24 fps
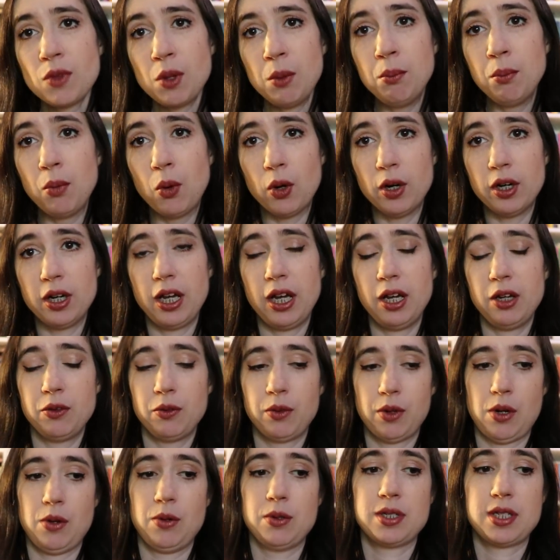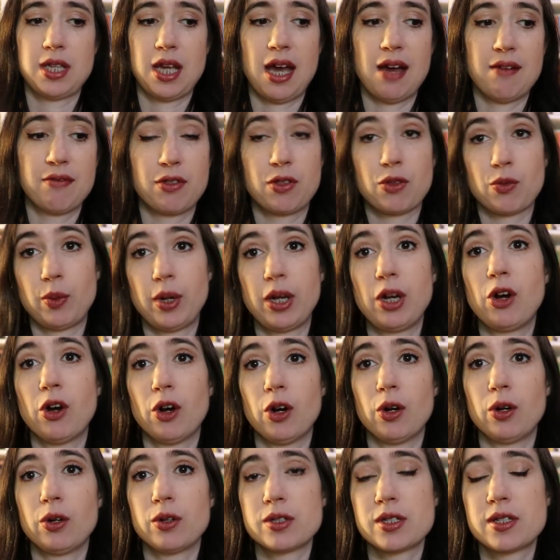Mort and Rose have three
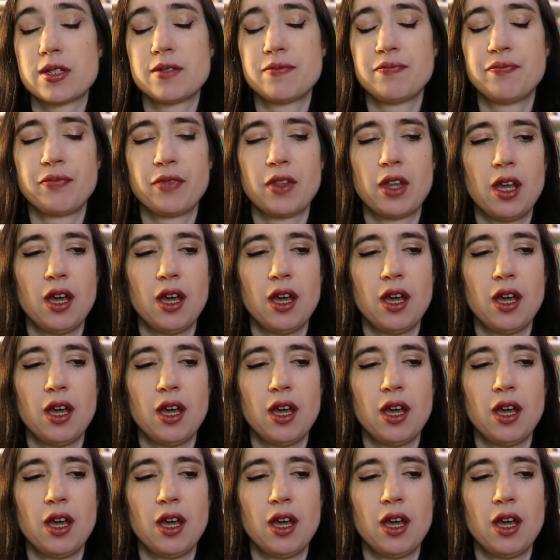girls.